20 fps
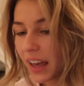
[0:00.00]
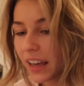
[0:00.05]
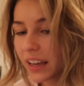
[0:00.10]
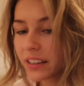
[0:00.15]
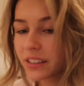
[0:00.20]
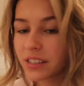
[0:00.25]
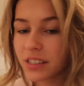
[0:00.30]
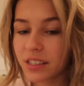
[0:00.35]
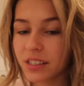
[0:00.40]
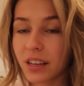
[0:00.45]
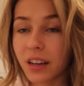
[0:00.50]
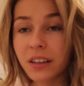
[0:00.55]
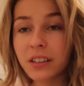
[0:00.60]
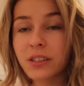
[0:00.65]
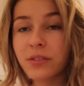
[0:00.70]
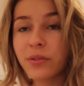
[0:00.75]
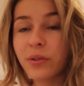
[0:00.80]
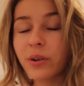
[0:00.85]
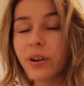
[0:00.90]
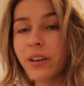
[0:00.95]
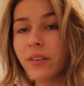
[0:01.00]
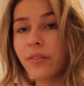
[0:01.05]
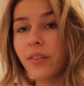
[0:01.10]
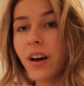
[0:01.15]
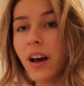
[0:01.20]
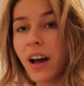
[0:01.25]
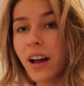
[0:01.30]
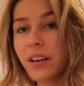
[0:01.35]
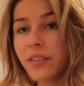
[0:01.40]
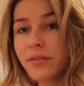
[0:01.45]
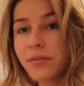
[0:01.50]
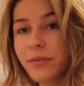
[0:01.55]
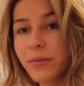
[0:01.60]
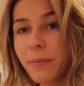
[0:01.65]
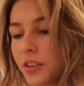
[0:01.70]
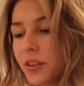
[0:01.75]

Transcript: It's six forty-five.